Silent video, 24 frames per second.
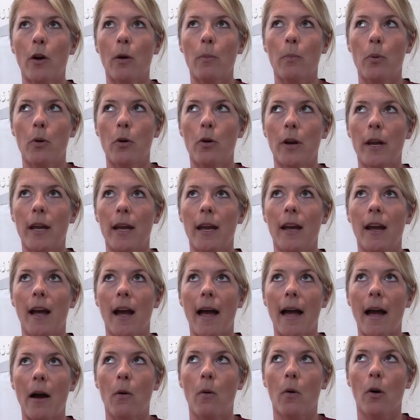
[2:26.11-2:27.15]
are putting
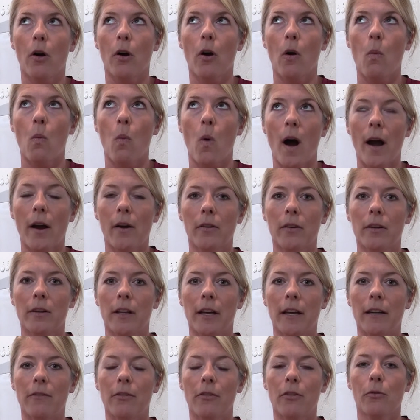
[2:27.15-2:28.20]
our
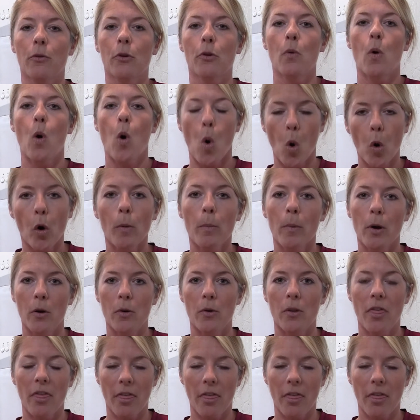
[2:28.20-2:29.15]
wildlife through hormone